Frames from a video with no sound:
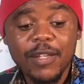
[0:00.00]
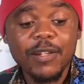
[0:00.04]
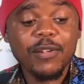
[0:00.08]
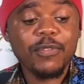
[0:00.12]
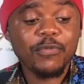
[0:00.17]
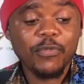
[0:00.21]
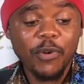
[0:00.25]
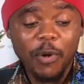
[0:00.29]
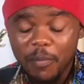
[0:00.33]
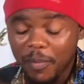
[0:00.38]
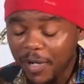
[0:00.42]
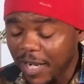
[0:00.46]

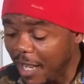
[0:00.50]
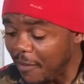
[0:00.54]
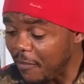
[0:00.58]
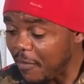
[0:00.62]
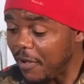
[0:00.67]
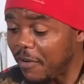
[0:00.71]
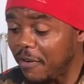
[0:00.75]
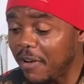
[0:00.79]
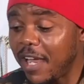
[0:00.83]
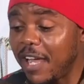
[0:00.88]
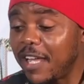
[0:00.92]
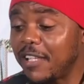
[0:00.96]
From
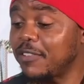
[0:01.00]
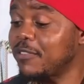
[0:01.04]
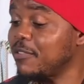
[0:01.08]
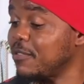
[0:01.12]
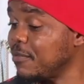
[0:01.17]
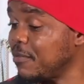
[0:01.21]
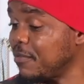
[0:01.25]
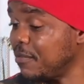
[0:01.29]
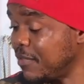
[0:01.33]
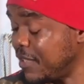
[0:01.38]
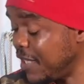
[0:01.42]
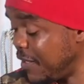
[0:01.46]
camera
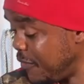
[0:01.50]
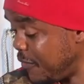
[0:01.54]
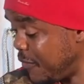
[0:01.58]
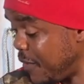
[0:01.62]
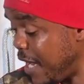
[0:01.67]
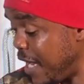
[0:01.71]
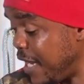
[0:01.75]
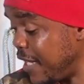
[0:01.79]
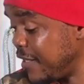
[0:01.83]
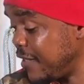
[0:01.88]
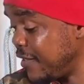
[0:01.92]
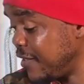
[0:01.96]
to
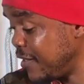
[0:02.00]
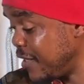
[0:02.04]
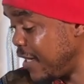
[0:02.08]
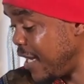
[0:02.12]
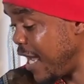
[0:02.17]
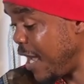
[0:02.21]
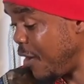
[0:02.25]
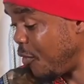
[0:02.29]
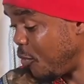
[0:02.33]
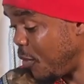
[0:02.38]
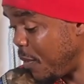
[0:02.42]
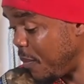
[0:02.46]
different
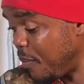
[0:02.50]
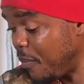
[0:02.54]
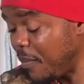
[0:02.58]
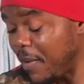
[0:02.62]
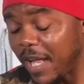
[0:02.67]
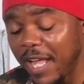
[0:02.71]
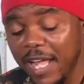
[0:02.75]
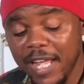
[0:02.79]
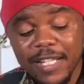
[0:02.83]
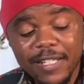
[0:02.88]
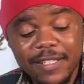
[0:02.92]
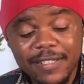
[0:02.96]

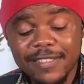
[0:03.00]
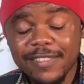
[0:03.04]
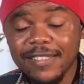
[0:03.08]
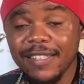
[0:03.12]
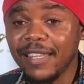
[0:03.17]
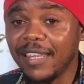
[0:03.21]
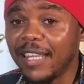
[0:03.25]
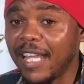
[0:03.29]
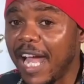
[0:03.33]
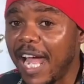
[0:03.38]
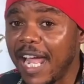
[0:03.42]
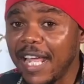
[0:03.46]
equipment,
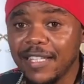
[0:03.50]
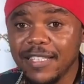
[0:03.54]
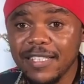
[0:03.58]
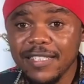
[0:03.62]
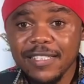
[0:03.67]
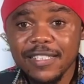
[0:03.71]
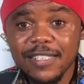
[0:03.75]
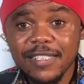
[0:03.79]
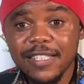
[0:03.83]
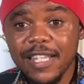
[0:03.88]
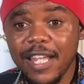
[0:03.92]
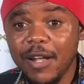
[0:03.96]
light
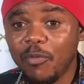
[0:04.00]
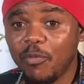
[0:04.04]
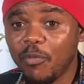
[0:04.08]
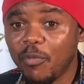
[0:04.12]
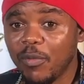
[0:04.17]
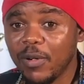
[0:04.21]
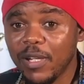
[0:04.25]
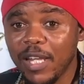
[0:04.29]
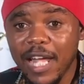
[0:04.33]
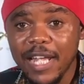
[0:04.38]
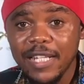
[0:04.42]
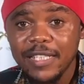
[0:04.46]

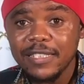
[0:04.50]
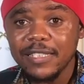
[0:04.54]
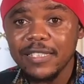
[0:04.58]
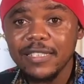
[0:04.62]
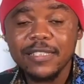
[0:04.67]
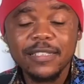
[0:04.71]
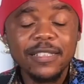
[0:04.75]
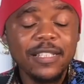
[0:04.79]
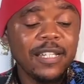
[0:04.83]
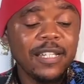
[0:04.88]
equipment,